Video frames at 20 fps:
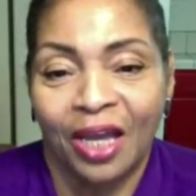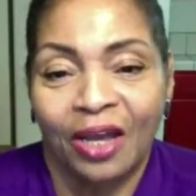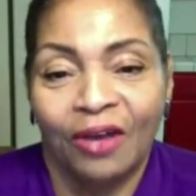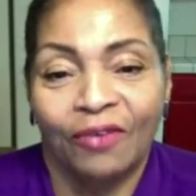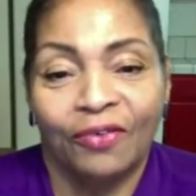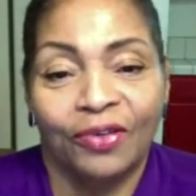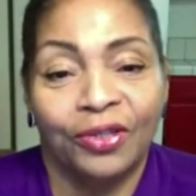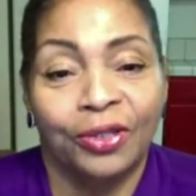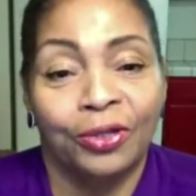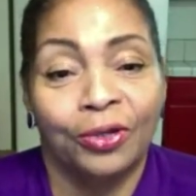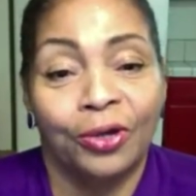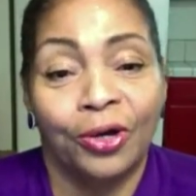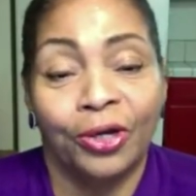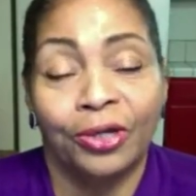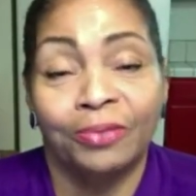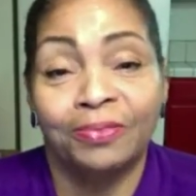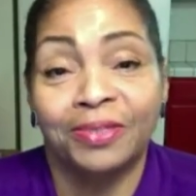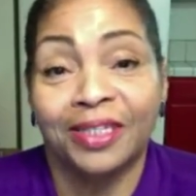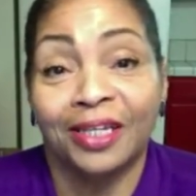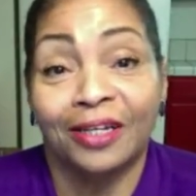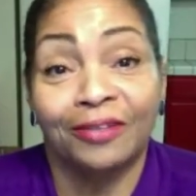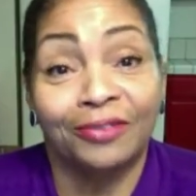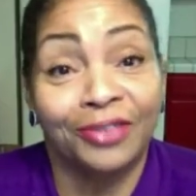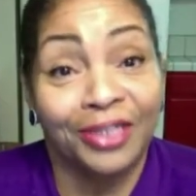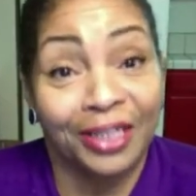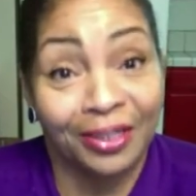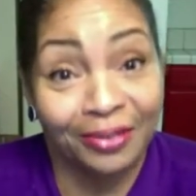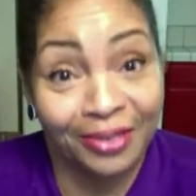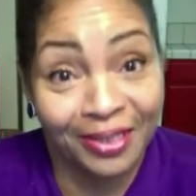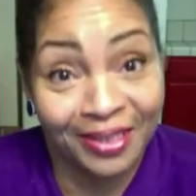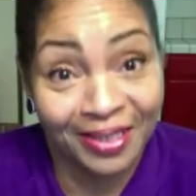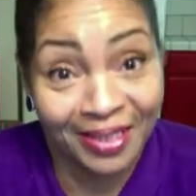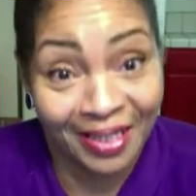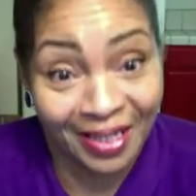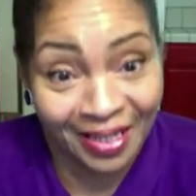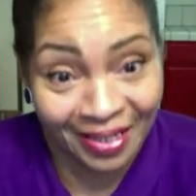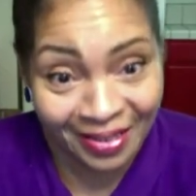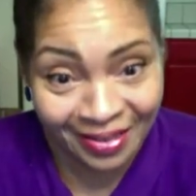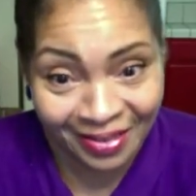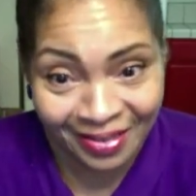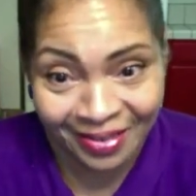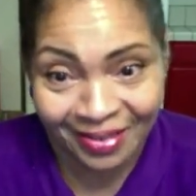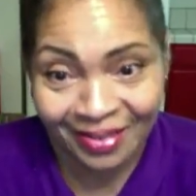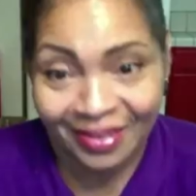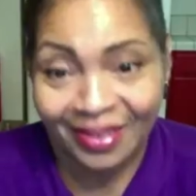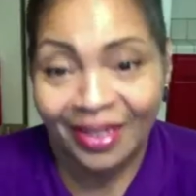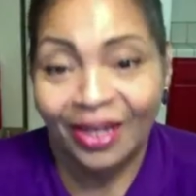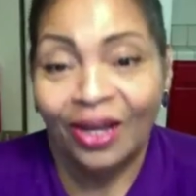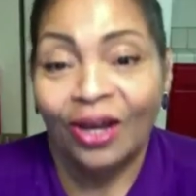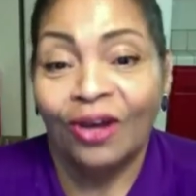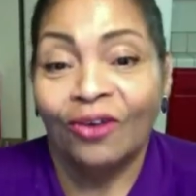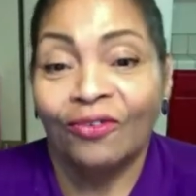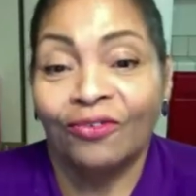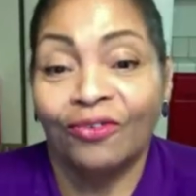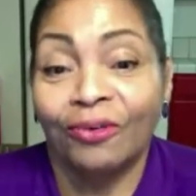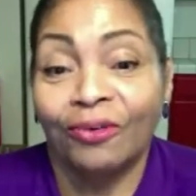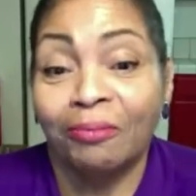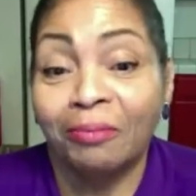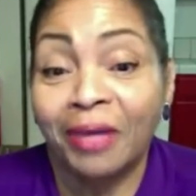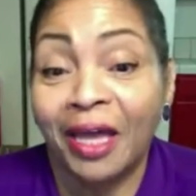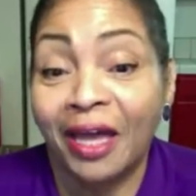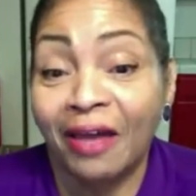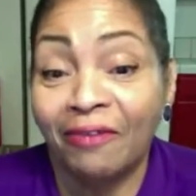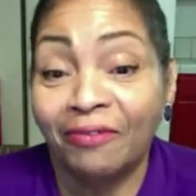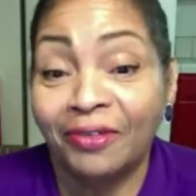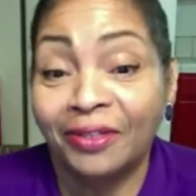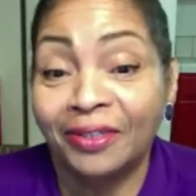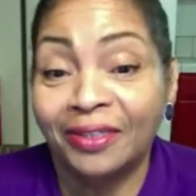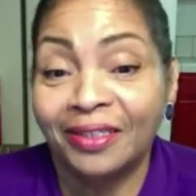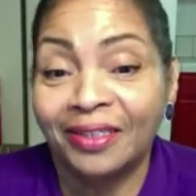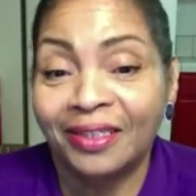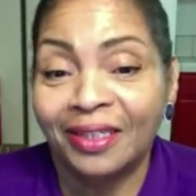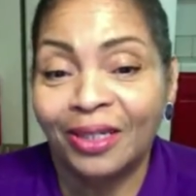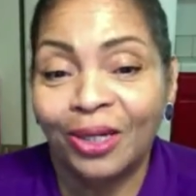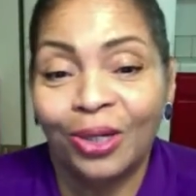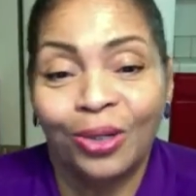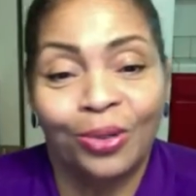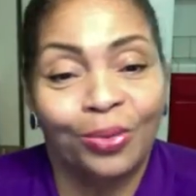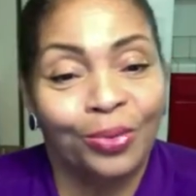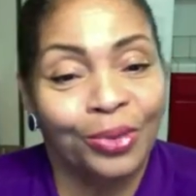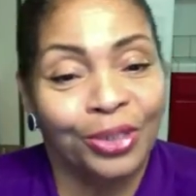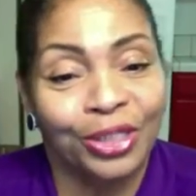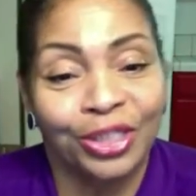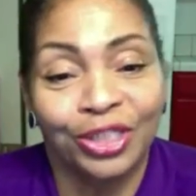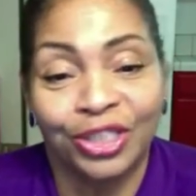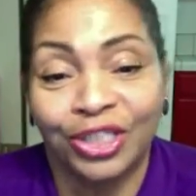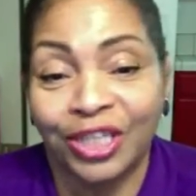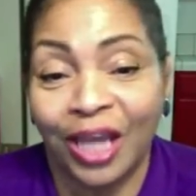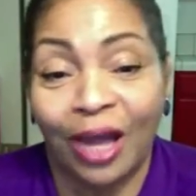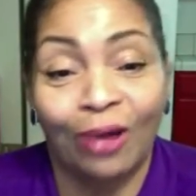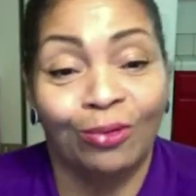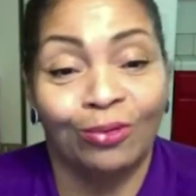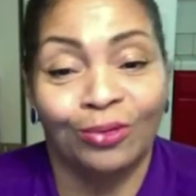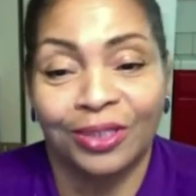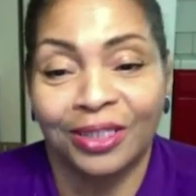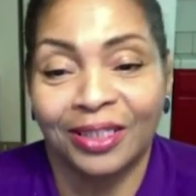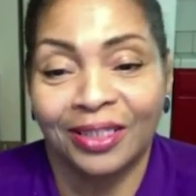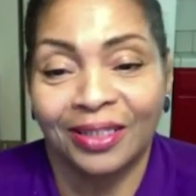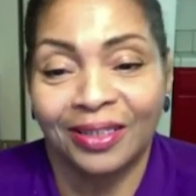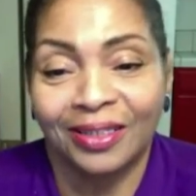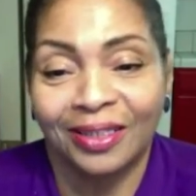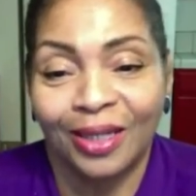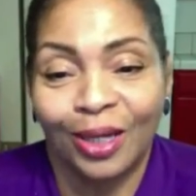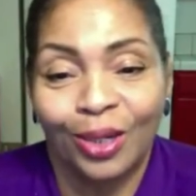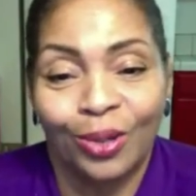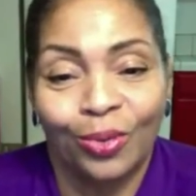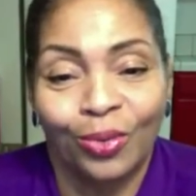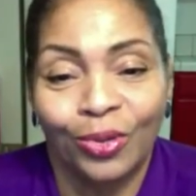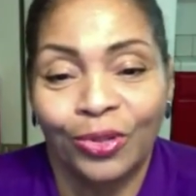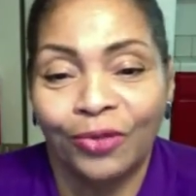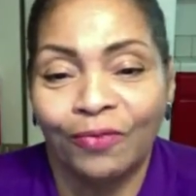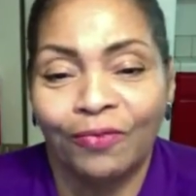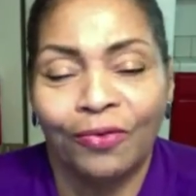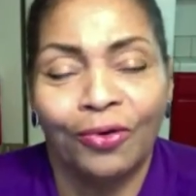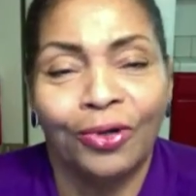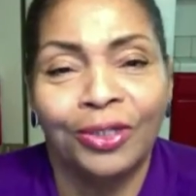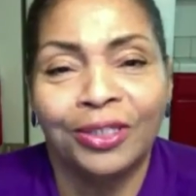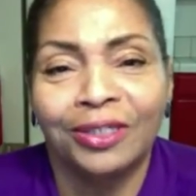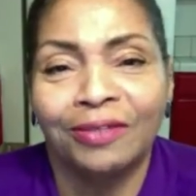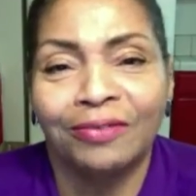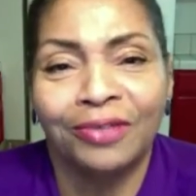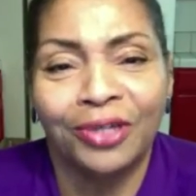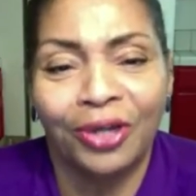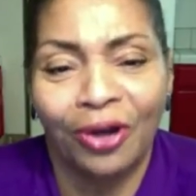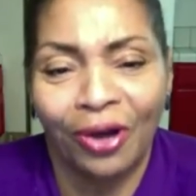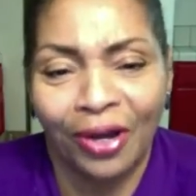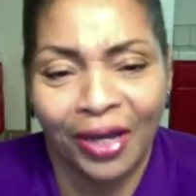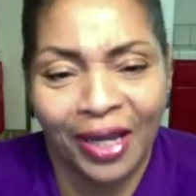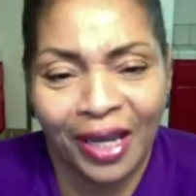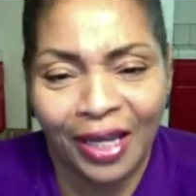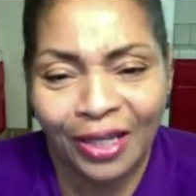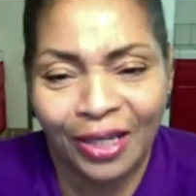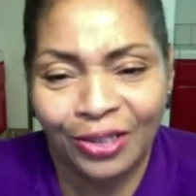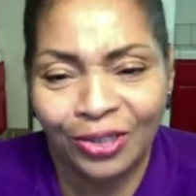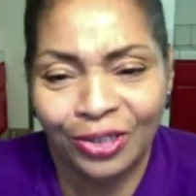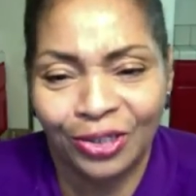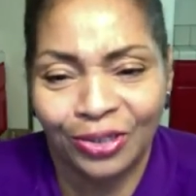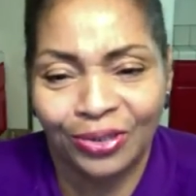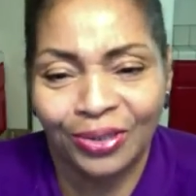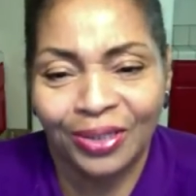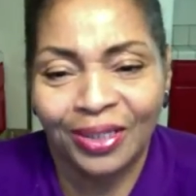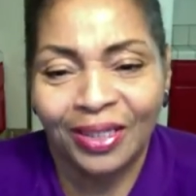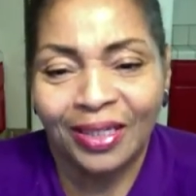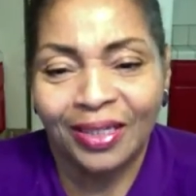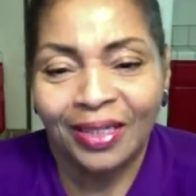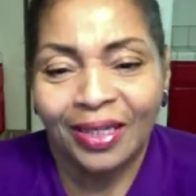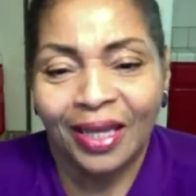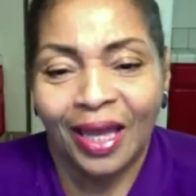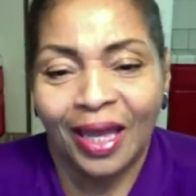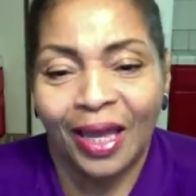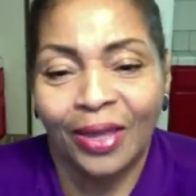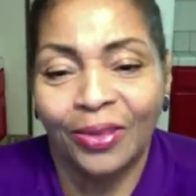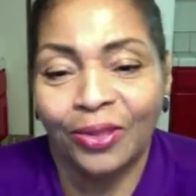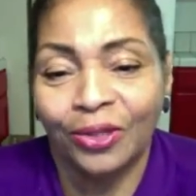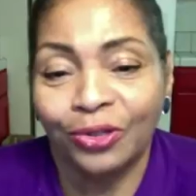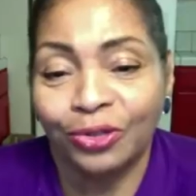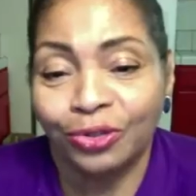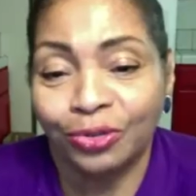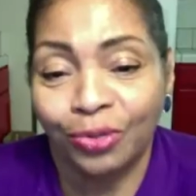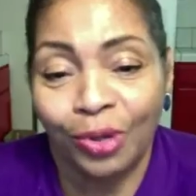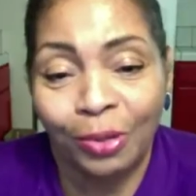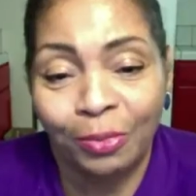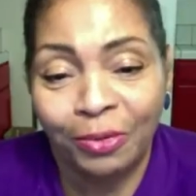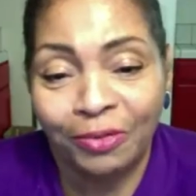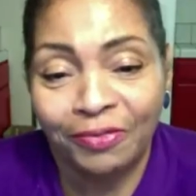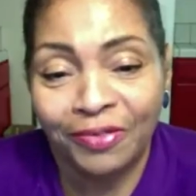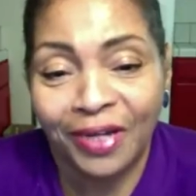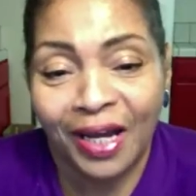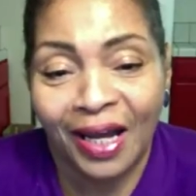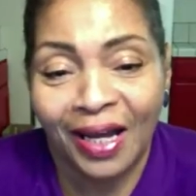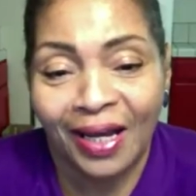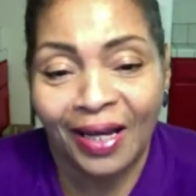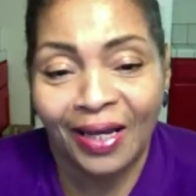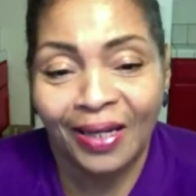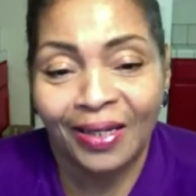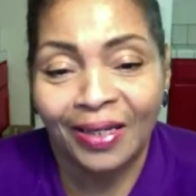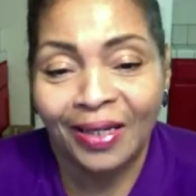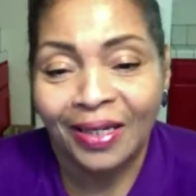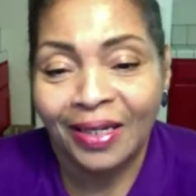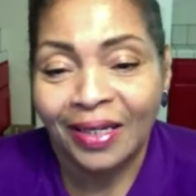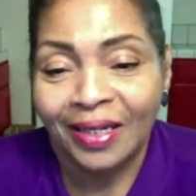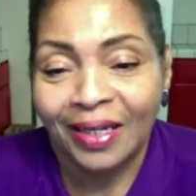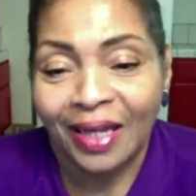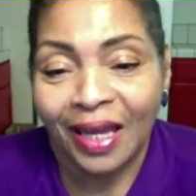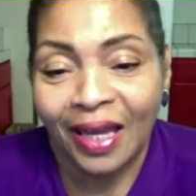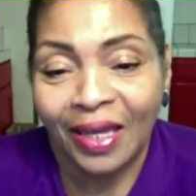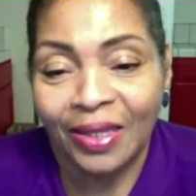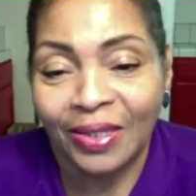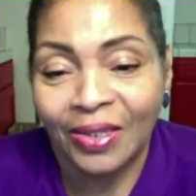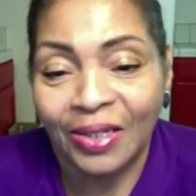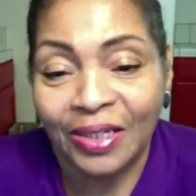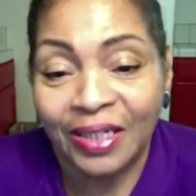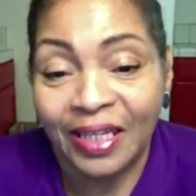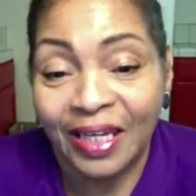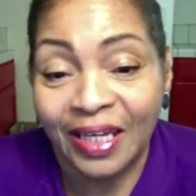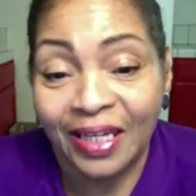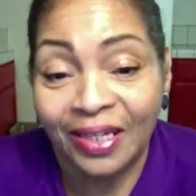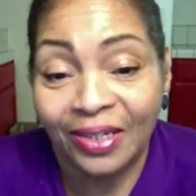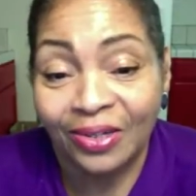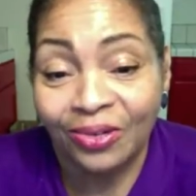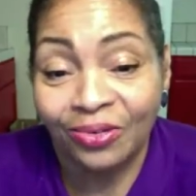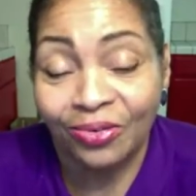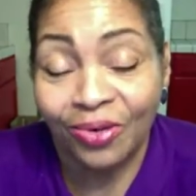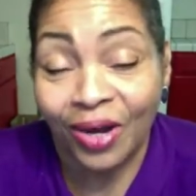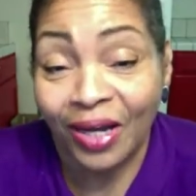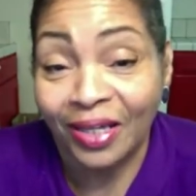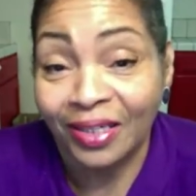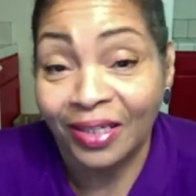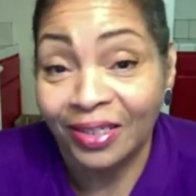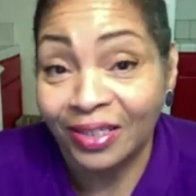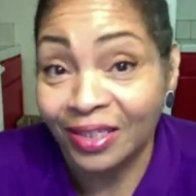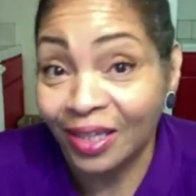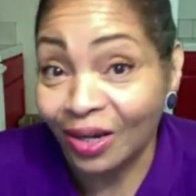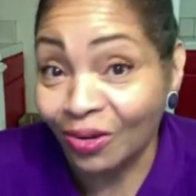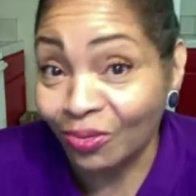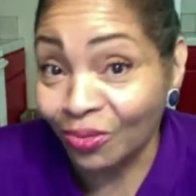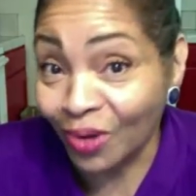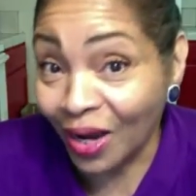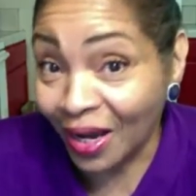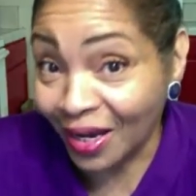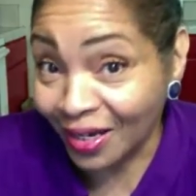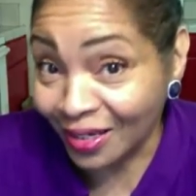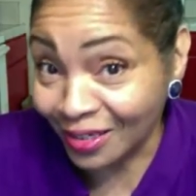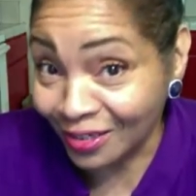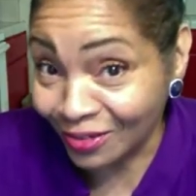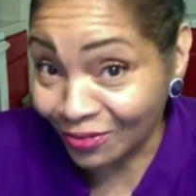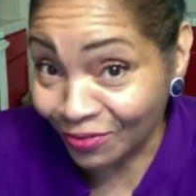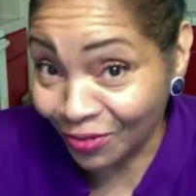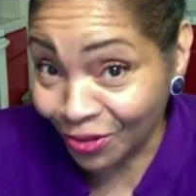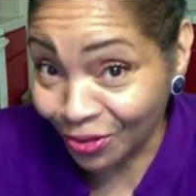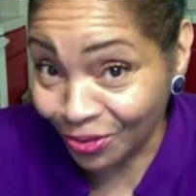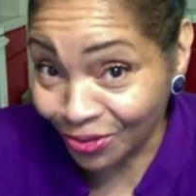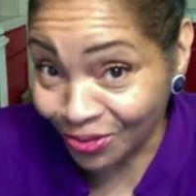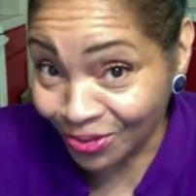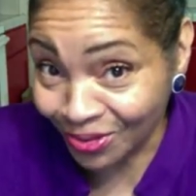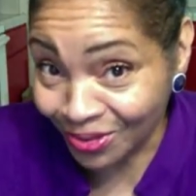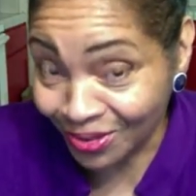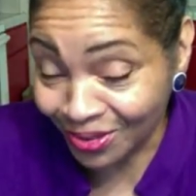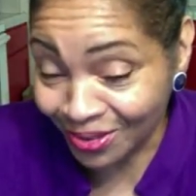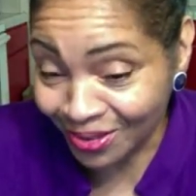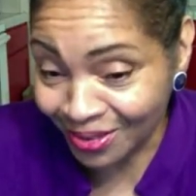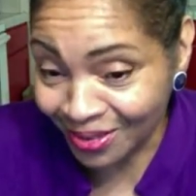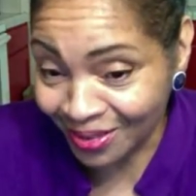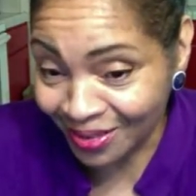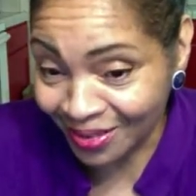For the Lord himself shall descend from heaven with a shout, with the voice of the archangel, and the trump of God, and the dead in Christ shall rise first.